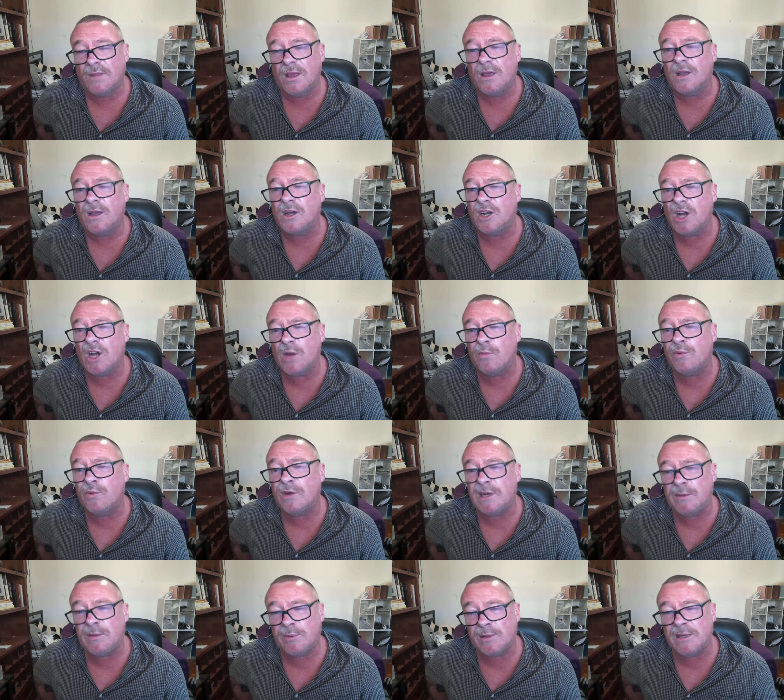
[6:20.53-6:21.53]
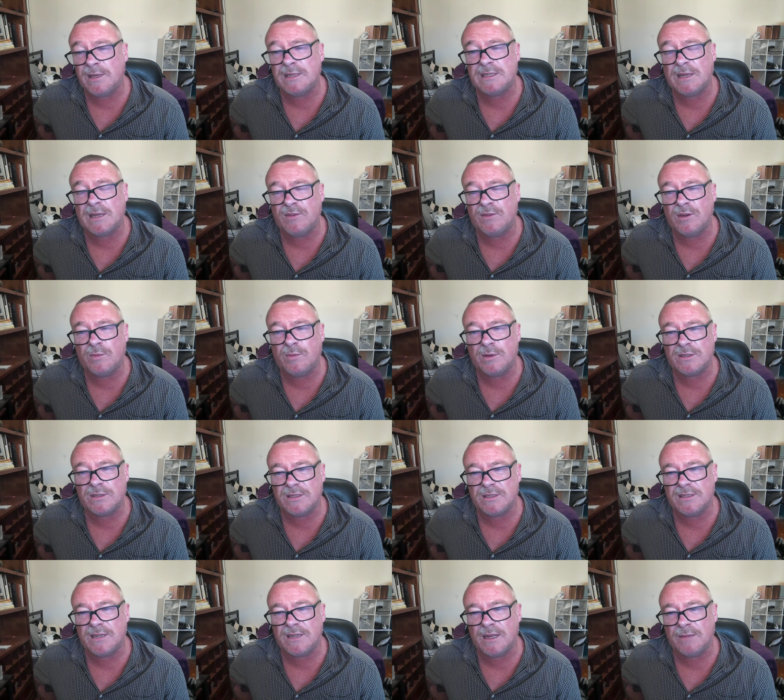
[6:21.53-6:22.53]
Could I pretty please have your
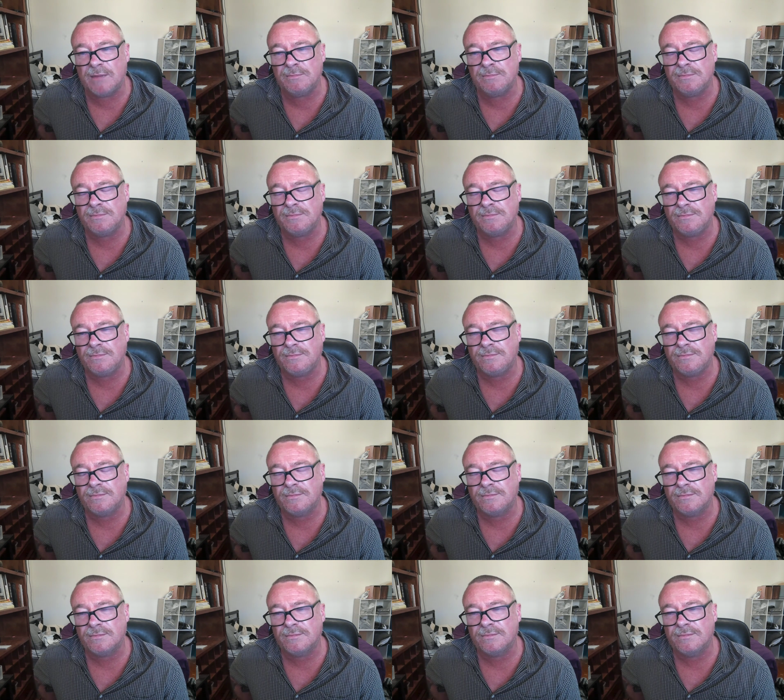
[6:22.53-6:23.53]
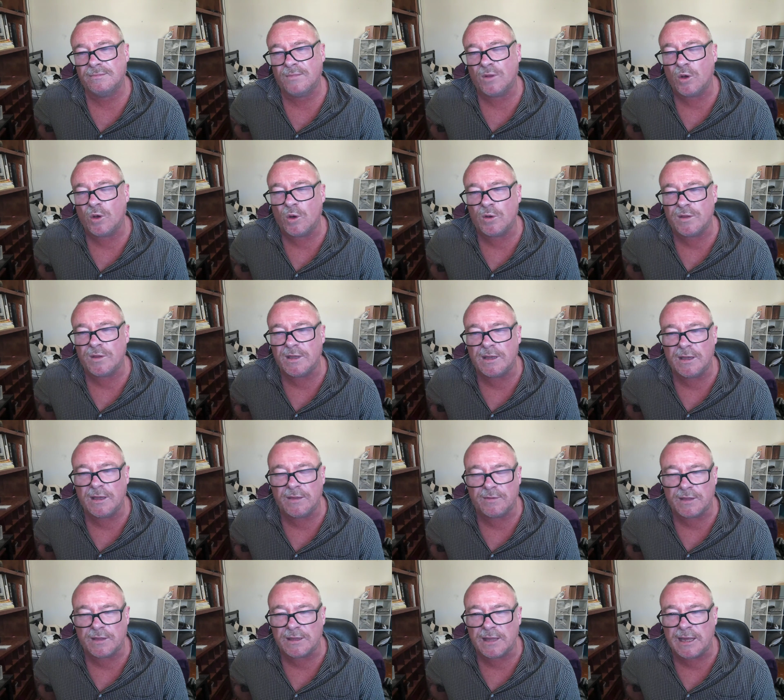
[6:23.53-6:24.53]
boss's name? Or the,
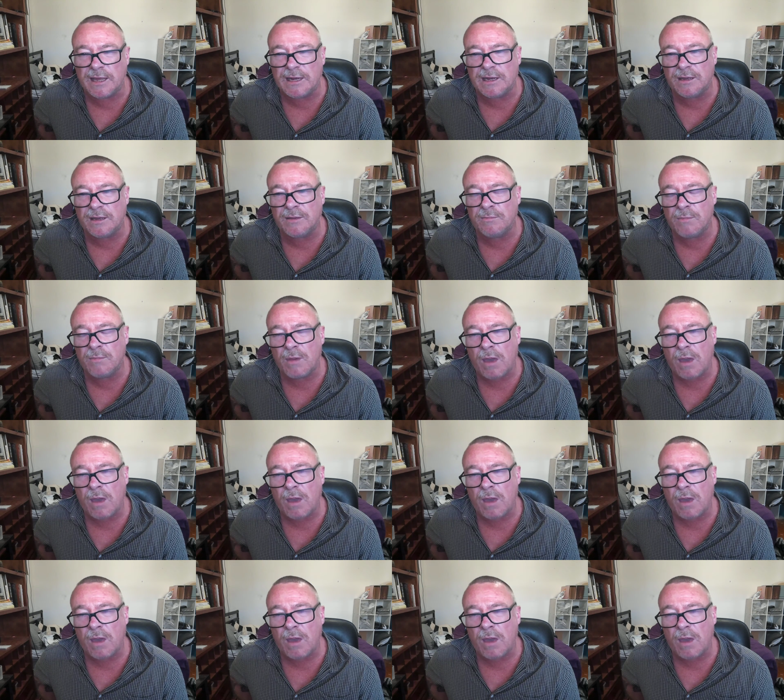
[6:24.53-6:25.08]
uh, the leader? To...